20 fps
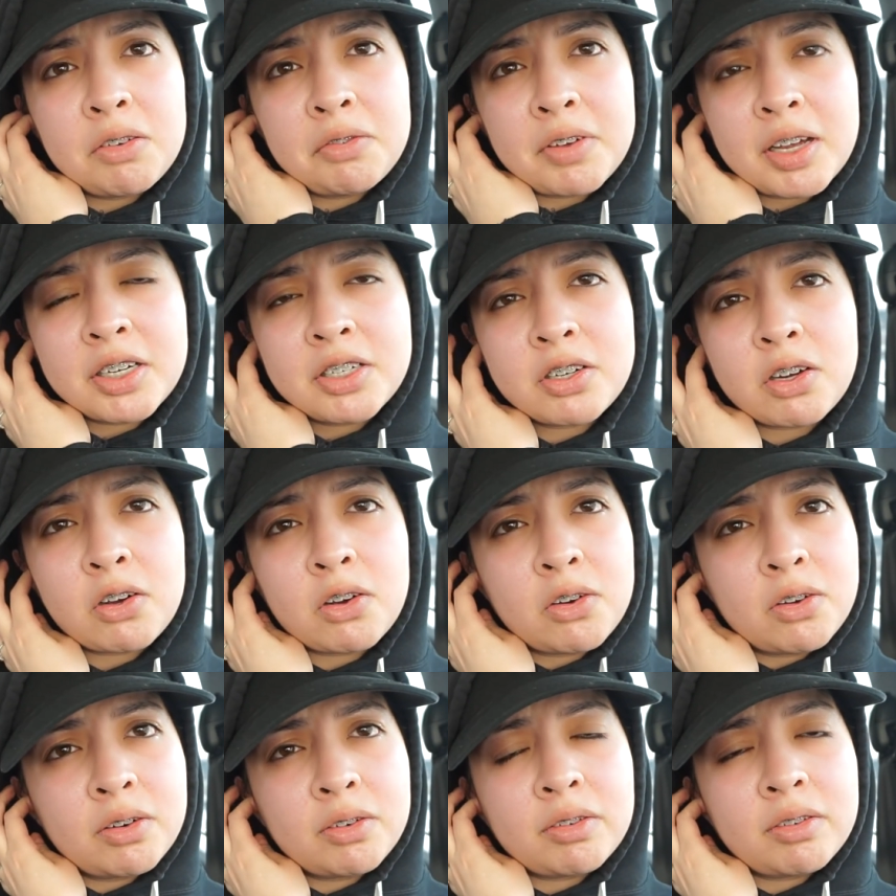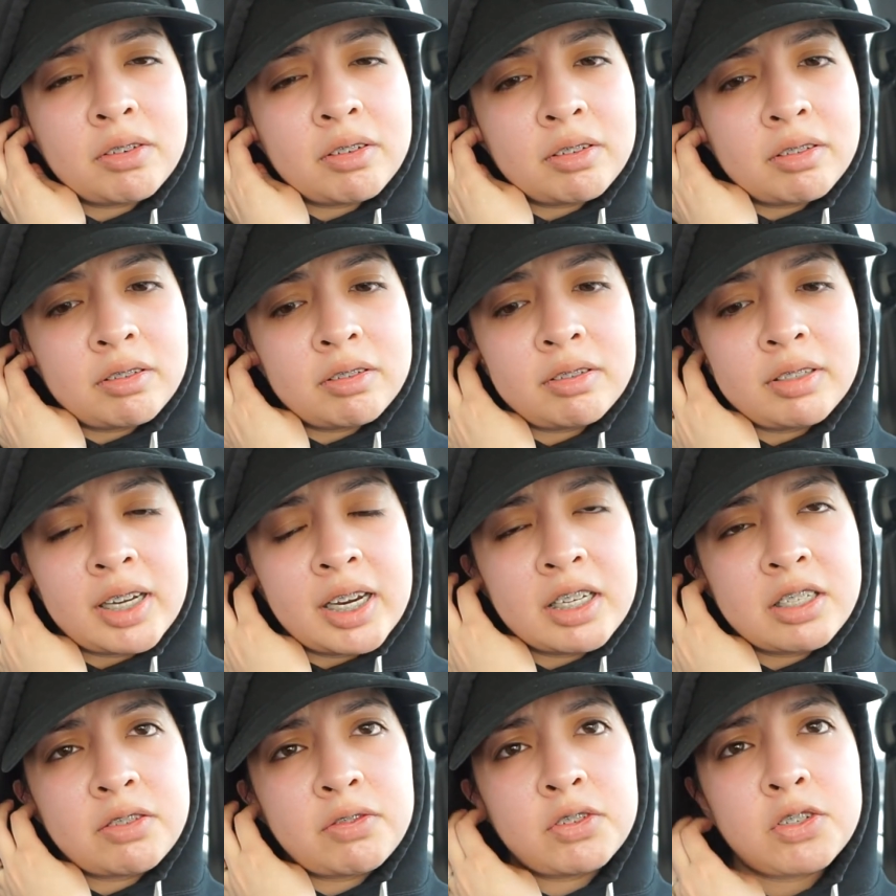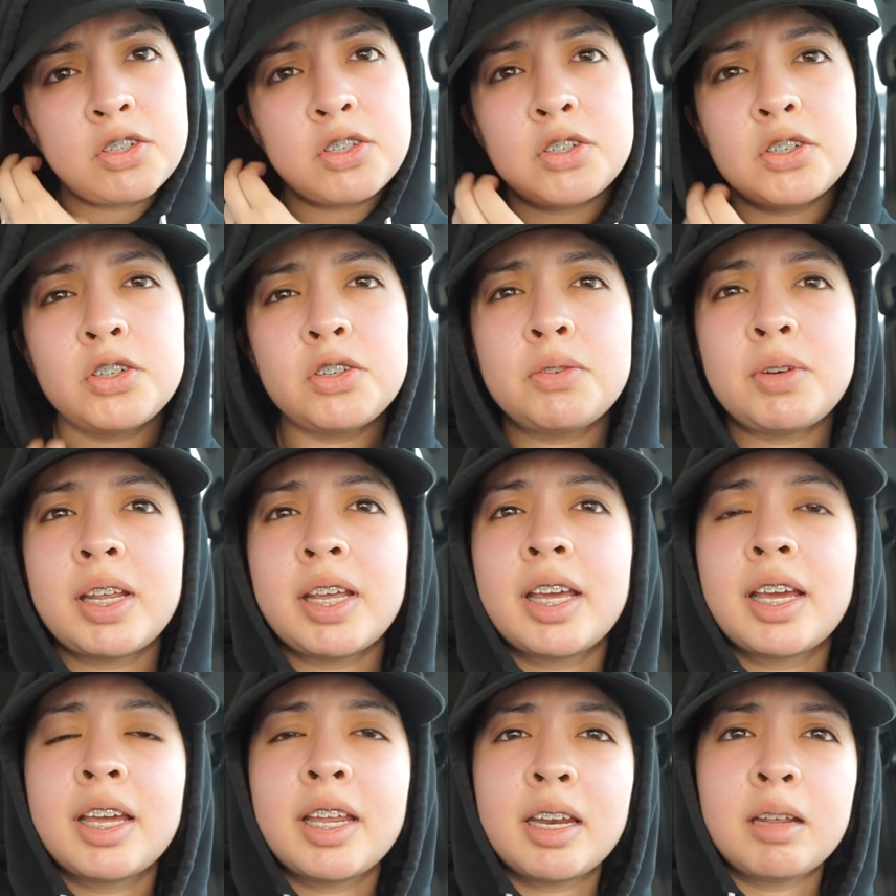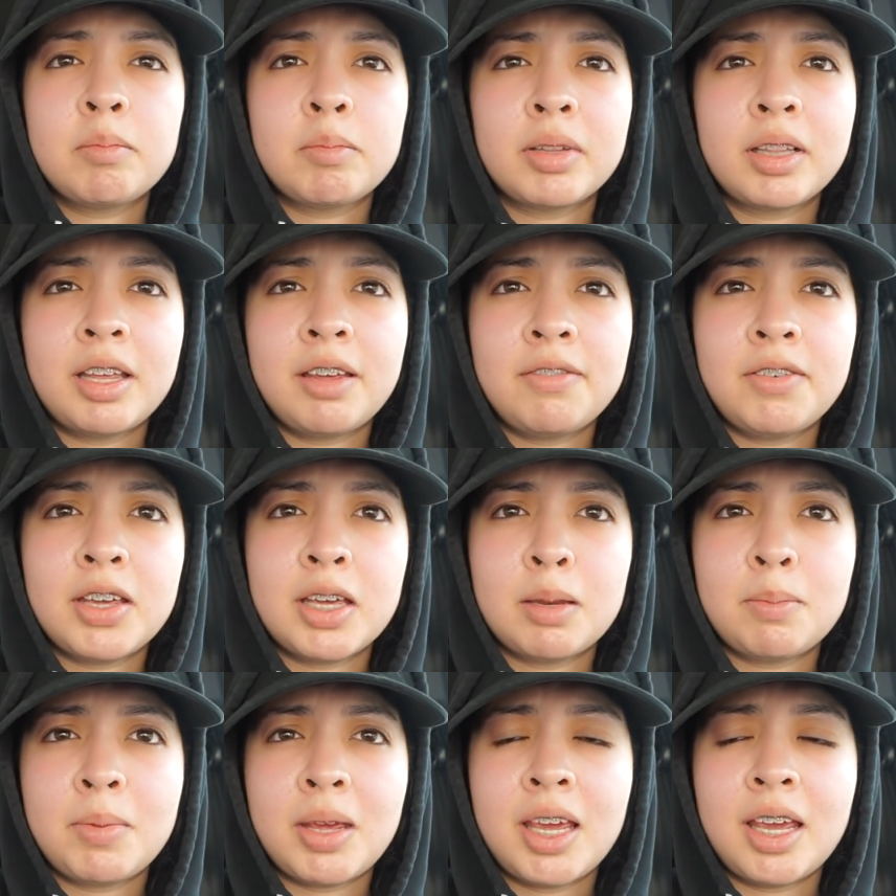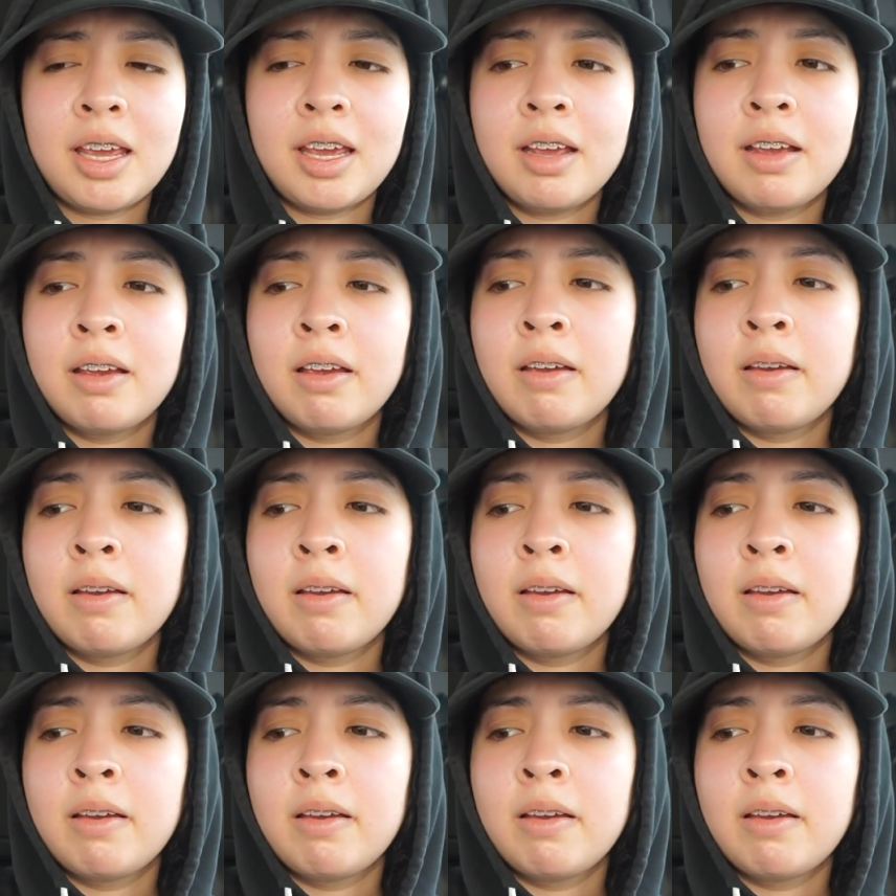If I don't, thanks for tuning in and believing in me.